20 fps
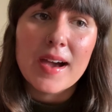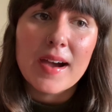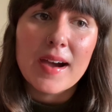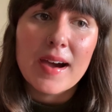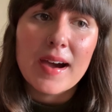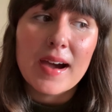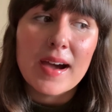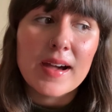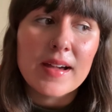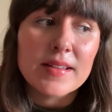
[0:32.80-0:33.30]

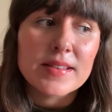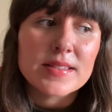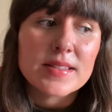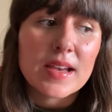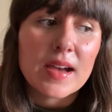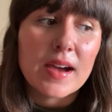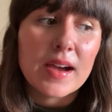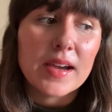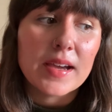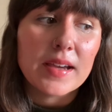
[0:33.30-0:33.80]
As
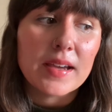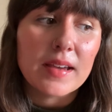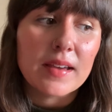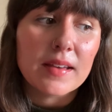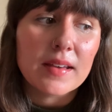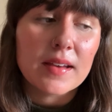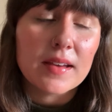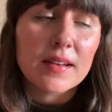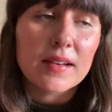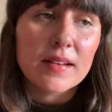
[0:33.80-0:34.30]
I
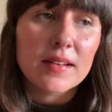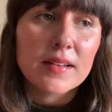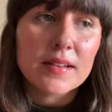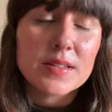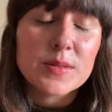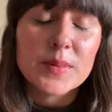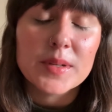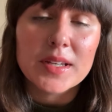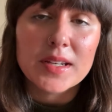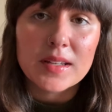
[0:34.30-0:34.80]

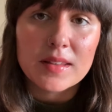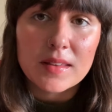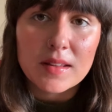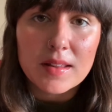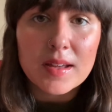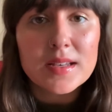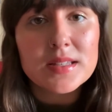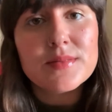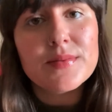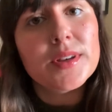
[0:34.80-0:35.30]
explained in the
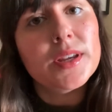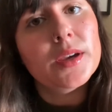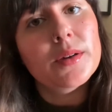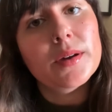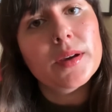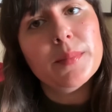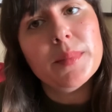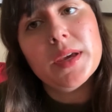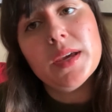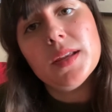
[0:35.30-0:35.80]
last video I
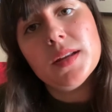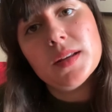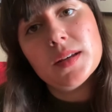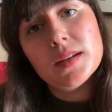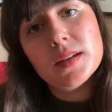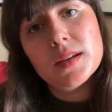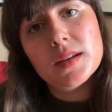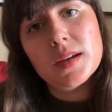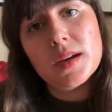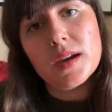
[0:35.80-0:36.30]
made,
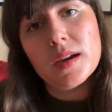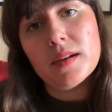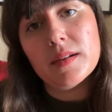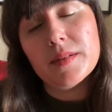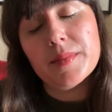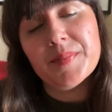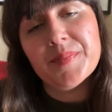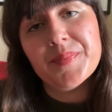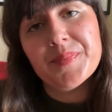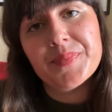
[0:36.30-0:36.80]

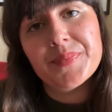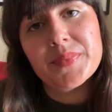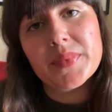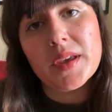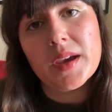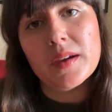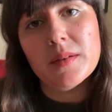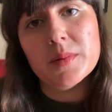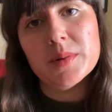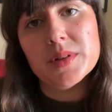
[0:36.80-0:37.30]
I
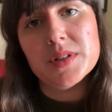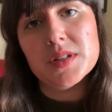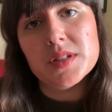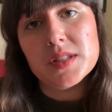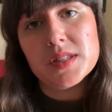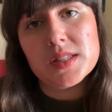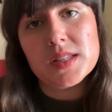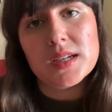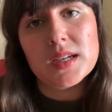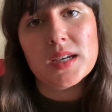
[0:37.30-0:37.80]
was
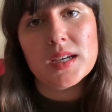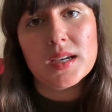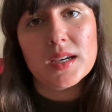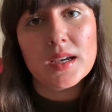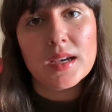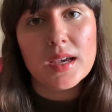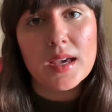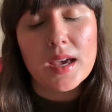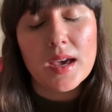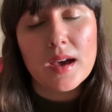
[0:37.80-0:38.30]

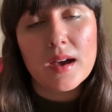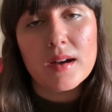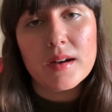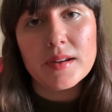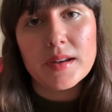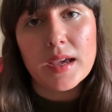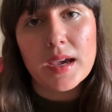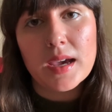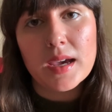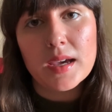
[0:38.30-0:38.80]
on
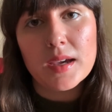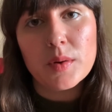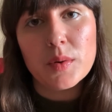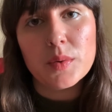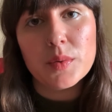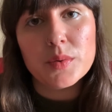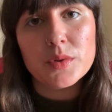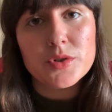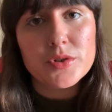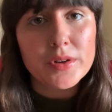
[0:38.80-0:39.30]
a
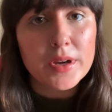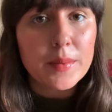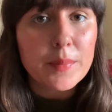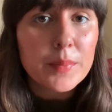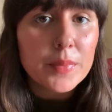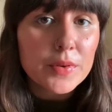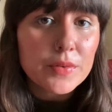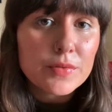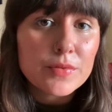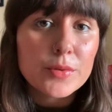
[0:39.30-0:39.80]
trip
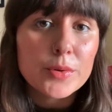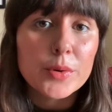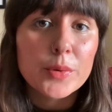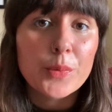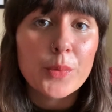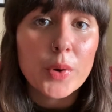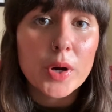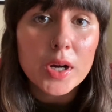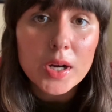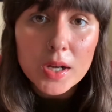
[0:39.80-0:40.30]
for
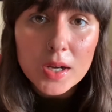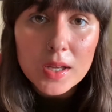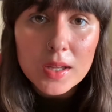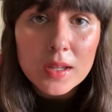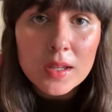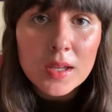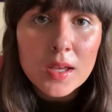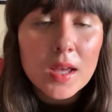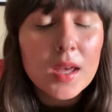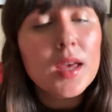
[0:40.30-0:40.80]
work
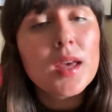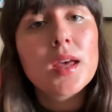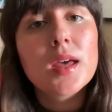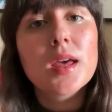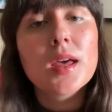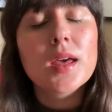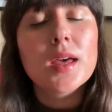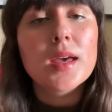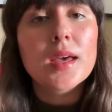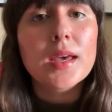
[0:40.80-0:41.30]

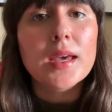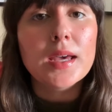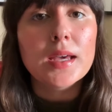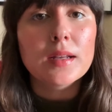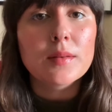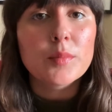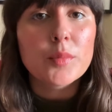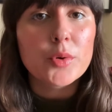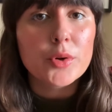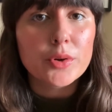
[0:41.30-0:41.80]
in
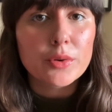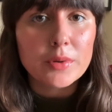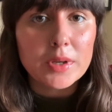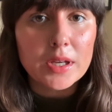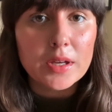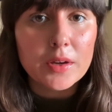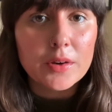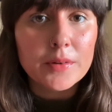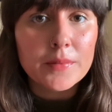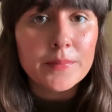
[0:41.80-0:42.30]
Puerto Rico,
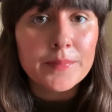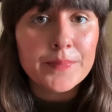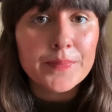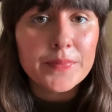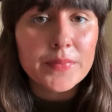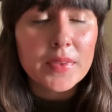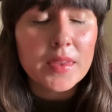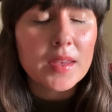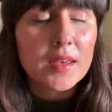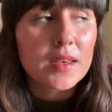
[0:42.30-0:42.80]

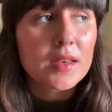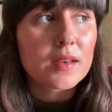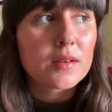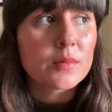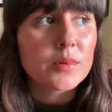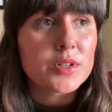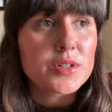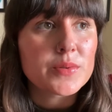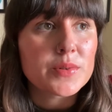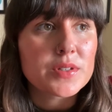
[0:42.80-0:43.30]

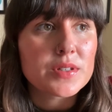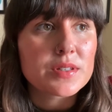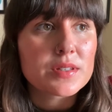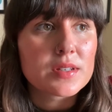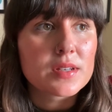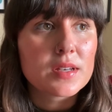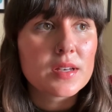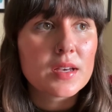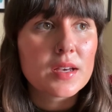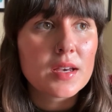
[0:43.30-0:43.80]
which was
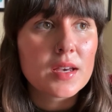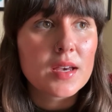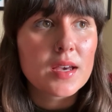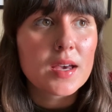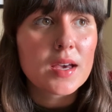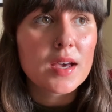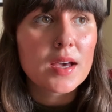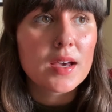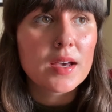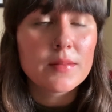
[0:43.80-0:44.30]

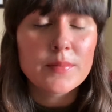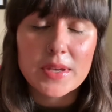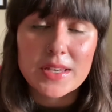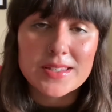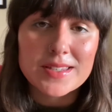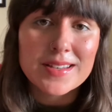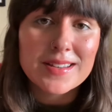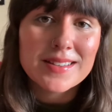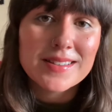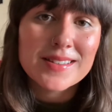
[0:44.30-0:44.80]
amazing.
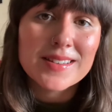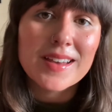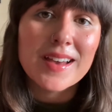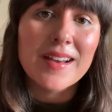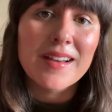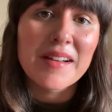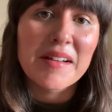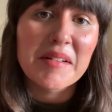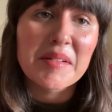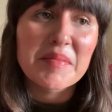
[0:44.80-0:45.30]
I
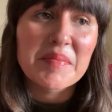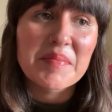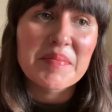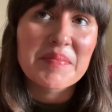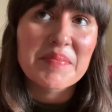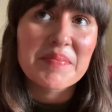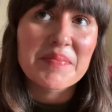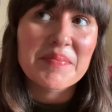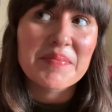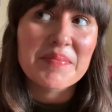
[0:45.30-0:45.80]

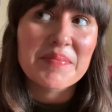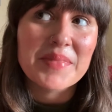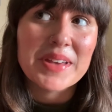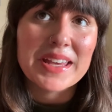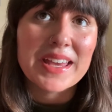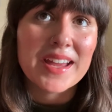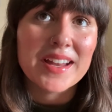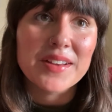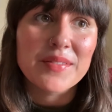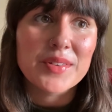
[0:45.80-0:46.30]

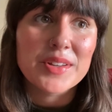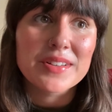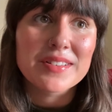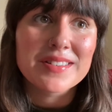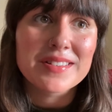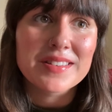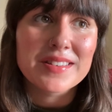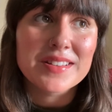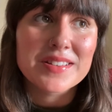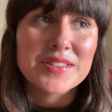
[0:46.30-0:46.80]
can't even
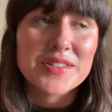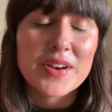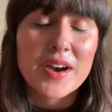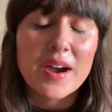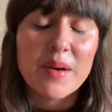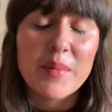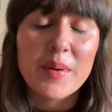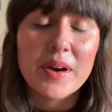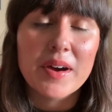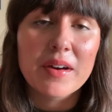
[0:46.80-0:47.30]
describe
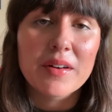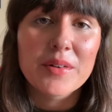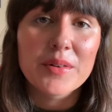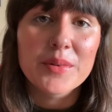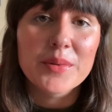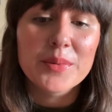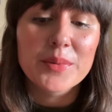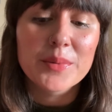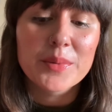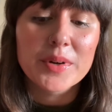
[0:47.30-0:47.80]
how
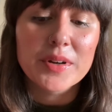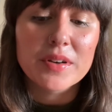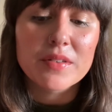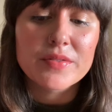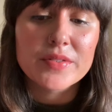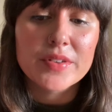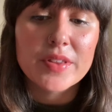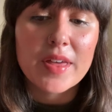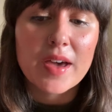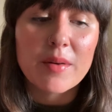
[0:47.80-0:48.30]
wonderful
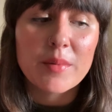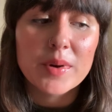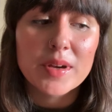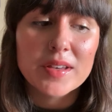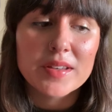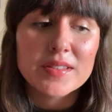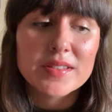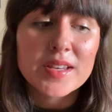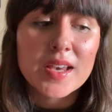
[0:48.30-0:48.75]
that was.